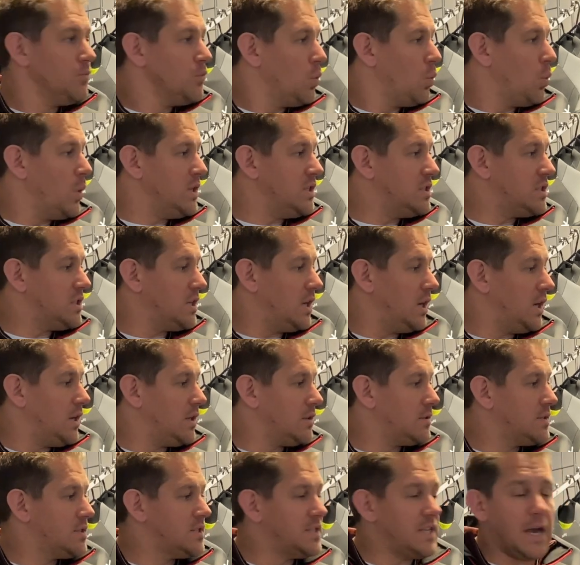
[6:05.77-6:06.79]
Winter
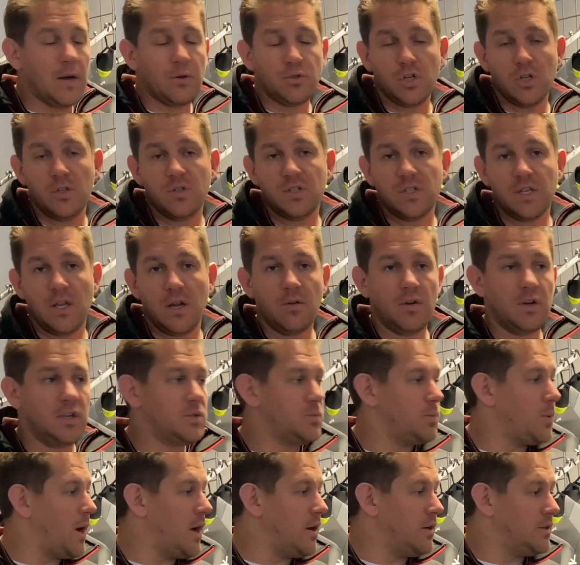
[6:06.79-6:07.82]
Sail Juice
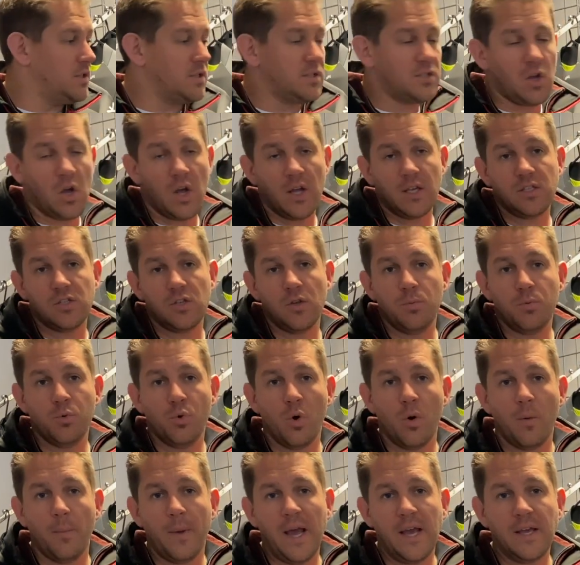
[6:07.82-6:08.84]
series wearing the Zhik
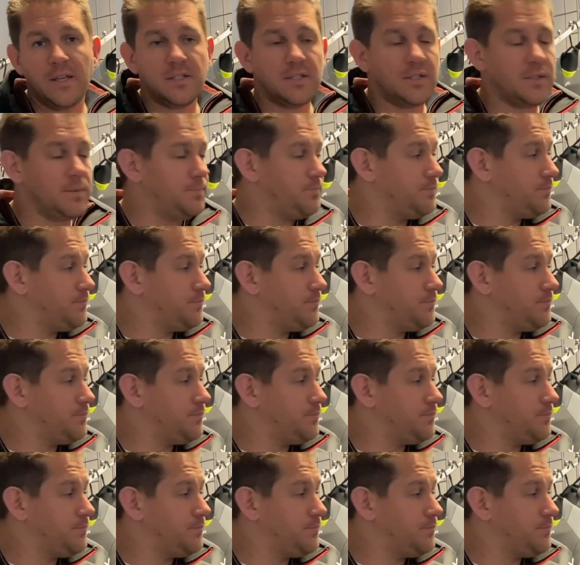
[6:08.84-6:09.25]
Superwarm X